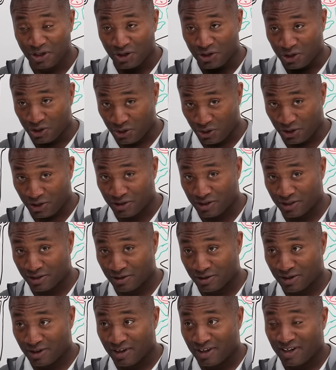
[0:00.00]
cooked,
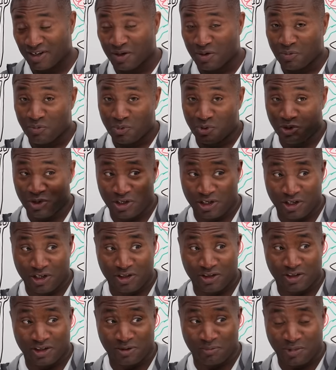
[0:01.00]
put
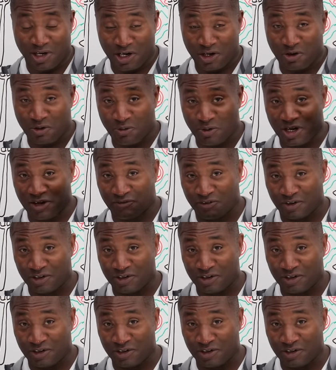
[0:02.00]
in the microwave